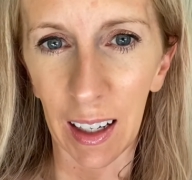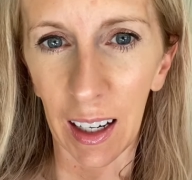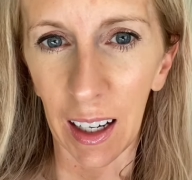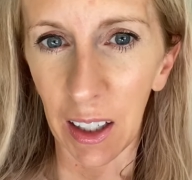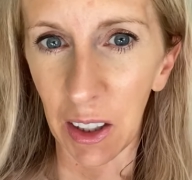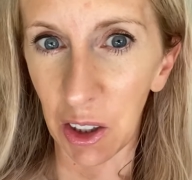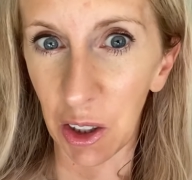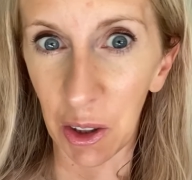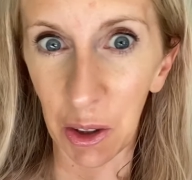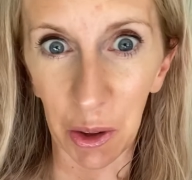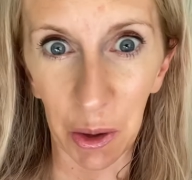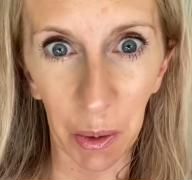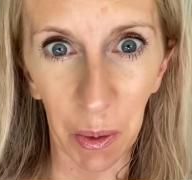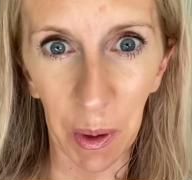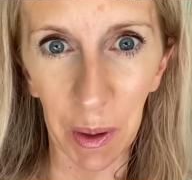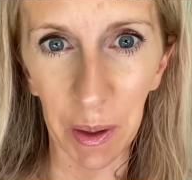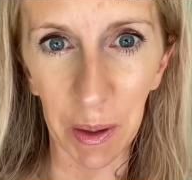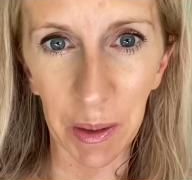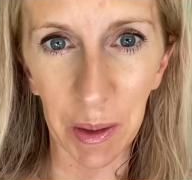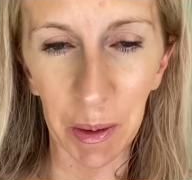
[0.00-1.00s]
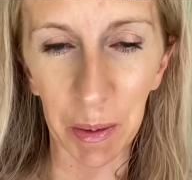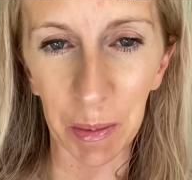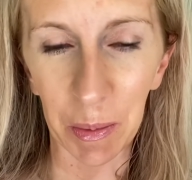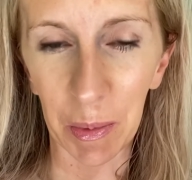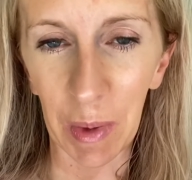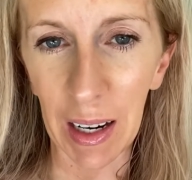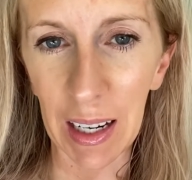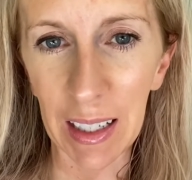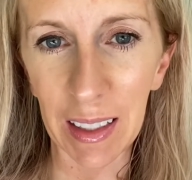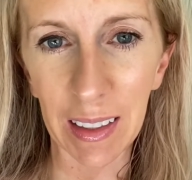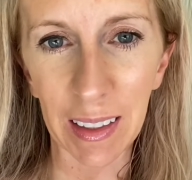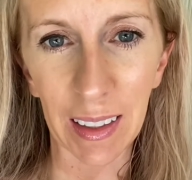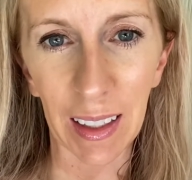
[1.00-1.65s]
uncontrolled, right?